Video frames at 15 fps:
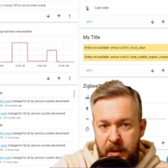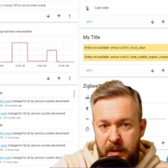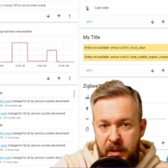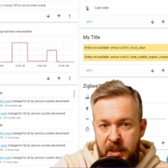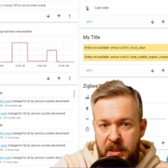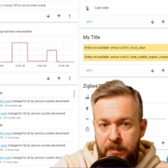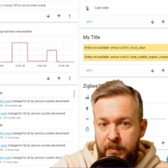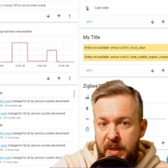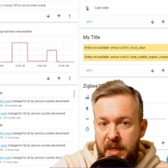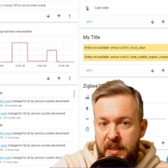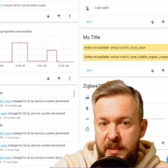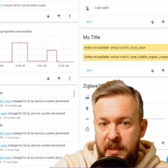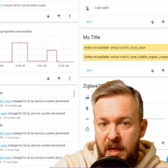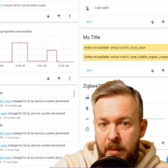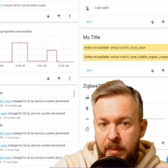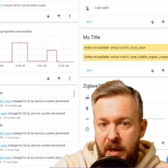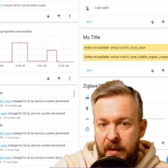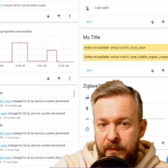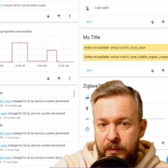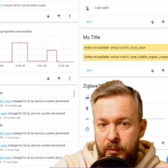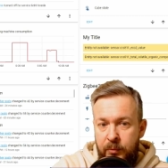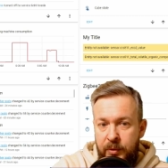This peaks
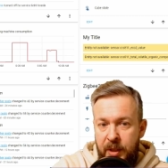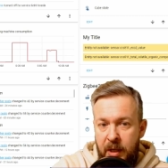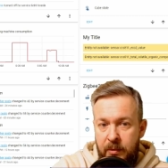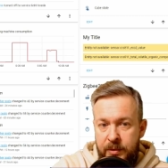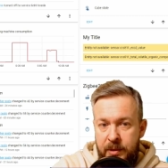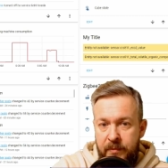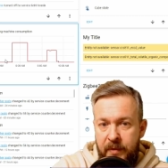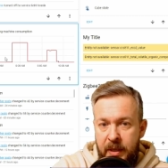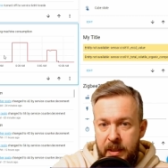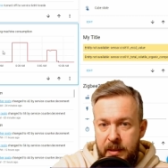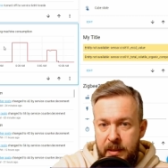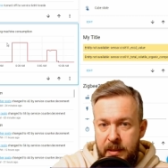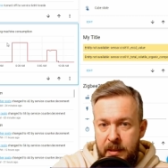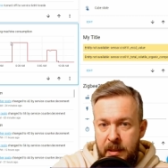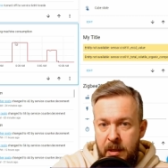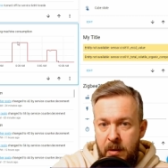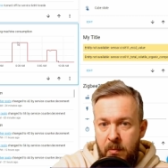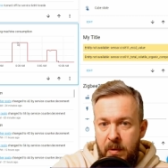above 2000 watts,